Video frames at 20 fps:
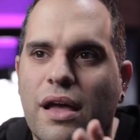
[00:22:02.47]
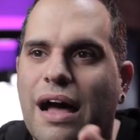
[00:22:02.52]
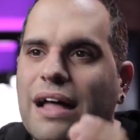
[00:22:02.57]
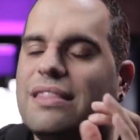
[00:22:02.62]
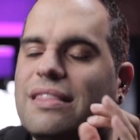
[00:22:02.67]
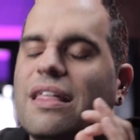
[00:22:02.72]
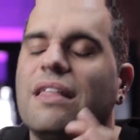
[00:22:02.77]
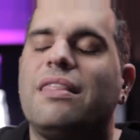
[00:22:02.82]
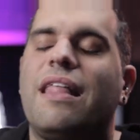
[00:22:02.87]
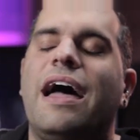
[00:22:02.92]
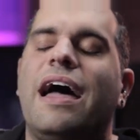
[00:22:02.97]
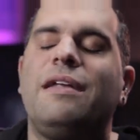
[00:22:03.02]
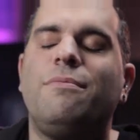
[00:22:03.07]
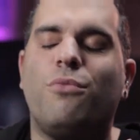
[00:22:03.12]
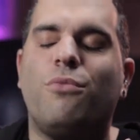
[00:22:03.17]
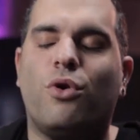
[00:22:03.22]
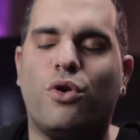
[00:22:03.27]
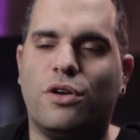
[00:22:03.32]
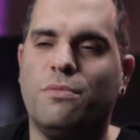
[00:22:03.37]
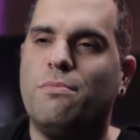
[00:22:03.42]
The line
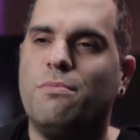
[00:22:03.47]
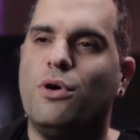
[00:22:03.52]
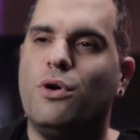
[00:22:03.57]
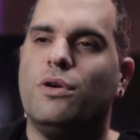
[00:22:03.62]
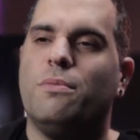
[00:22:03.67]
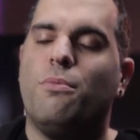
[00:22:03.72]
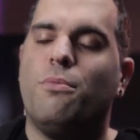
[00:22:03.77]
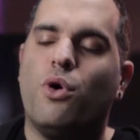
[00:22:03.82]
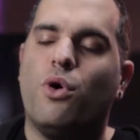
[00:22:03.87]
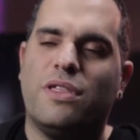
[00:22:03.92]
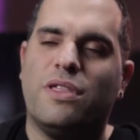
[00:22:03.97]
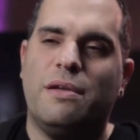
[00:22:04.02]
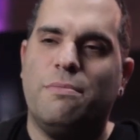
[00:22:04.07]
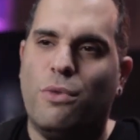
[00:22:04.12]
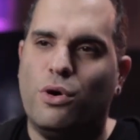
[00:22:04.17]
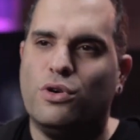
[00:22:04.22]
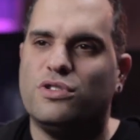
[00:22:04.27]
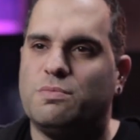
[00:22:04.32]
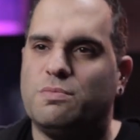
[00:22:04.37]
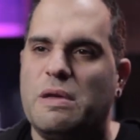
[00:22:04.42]
more than
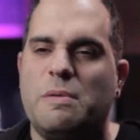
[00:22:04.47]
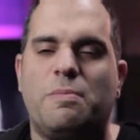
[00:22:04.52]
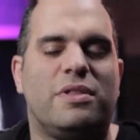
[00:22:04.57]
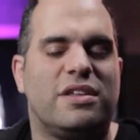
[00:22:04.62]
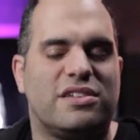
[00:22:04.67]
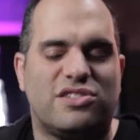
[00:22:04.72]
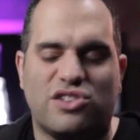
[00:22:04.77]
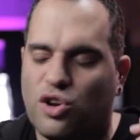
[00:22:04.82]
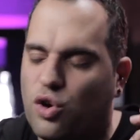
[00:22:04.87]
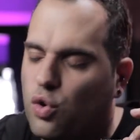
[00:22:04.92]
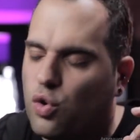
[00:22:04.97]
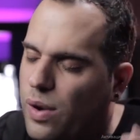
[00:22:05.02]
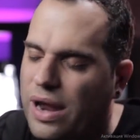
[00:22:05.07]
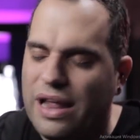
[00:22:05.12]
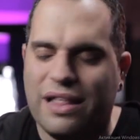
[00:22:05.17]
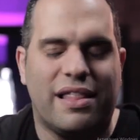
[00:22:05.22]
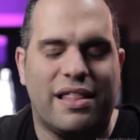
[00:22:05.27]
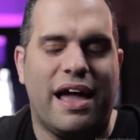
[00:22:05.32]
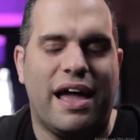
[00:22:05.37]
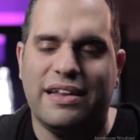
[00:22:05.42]
most people is a
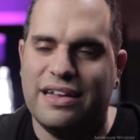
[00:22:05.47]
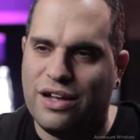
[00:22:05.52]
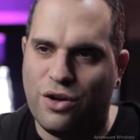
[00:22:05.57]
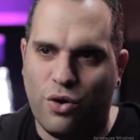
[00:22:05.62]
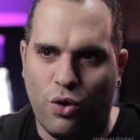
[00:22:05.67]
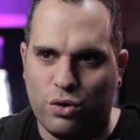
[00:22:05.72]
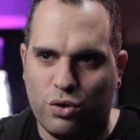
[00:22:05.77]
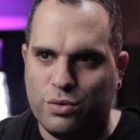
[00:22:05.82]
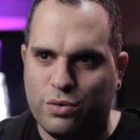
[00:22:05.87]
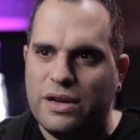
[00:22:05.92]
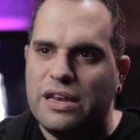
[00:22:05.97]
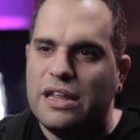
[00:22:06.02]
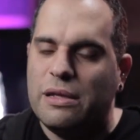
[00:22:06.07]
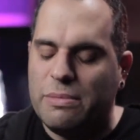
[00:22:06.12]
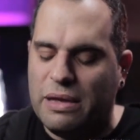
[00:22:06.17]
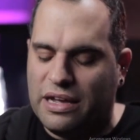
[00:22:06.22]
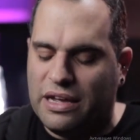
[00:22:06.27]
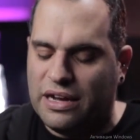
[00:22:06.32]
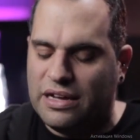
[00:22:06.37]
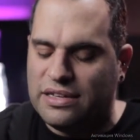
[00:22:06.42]
great line in cold reading
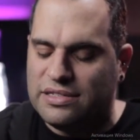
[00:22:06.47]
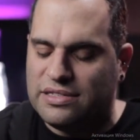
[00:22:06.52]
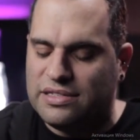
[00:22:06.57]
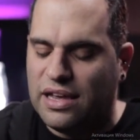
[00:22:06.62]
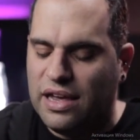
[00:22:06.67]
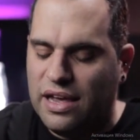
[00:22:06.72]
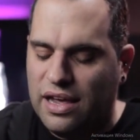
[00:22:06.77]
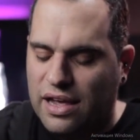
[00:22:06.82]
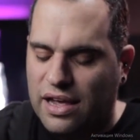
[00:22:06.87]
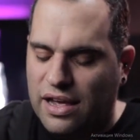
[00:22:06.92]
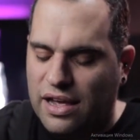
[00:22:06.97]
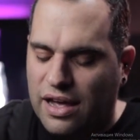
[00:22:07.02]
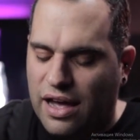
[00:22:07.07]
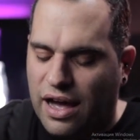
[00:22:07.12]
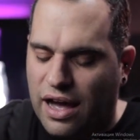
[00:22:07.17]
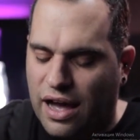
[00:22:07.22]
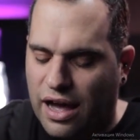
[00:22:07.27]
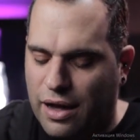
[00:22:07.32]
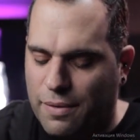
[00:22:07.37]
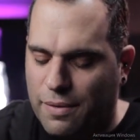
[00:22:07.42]
because
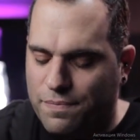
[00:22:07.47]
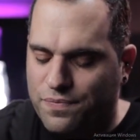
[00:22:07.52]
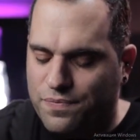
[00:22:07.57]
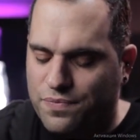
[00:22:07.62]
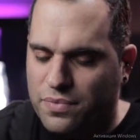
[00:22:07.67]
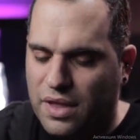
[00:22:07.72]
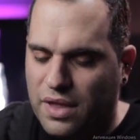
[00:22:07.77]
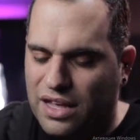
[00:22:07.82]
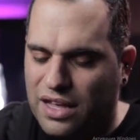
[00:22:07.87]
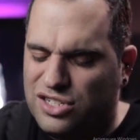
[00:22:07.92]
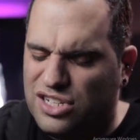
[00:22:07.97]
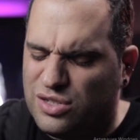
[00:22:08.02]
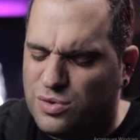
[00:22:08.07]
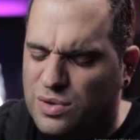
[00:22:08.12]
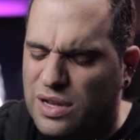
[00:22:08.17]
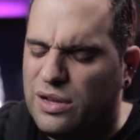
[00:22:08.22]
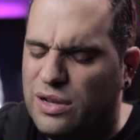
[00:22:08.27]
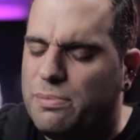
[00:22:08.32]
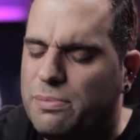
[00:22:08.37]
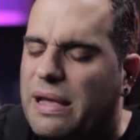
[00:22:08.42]
it just
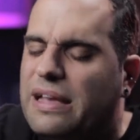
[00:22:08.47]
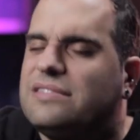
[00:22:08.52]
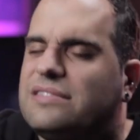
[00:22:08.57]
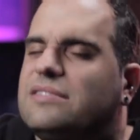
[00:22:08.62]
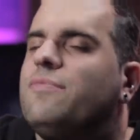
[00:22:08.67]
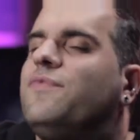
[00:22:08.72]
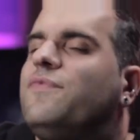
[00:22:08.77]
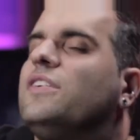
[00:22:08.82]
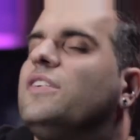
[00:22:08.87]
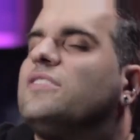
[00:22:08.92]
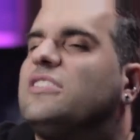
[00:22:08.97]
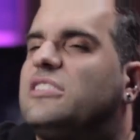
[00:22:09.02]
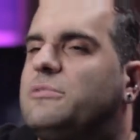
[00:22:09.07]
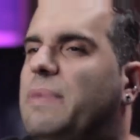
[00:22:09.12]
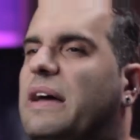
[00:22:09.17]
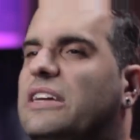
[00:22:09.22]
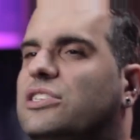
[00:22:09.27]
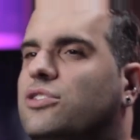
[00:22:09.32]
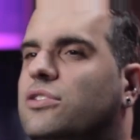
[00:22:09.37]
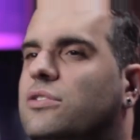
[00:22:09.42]
really makes them feel
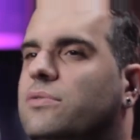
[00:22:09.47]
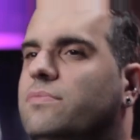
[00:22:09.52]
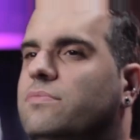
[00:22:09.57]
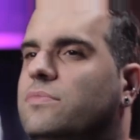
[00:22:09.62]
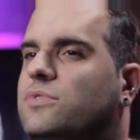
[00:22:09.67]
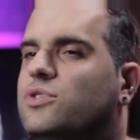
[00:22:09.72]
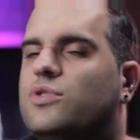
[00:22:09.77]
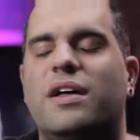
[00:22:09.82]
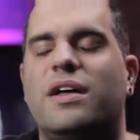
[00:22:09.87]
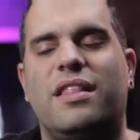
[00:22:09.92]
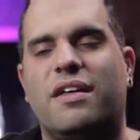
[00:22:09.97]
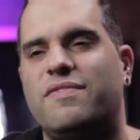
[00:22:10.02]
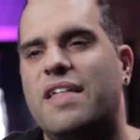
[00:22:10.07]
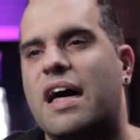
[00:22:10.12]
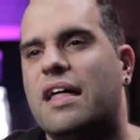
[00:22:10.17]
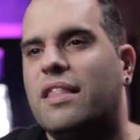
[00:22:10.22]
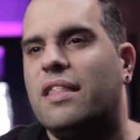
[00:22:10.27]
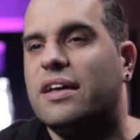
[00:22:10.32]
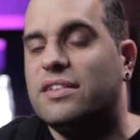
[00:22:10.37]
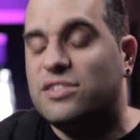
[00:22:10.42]
special. So I love
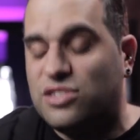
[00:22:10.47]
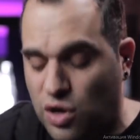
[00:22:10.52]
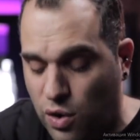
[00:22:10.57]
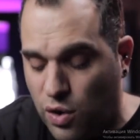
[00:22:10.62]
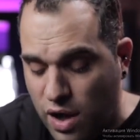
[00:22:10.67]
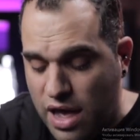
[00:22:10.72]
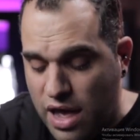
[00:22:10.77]
that line. So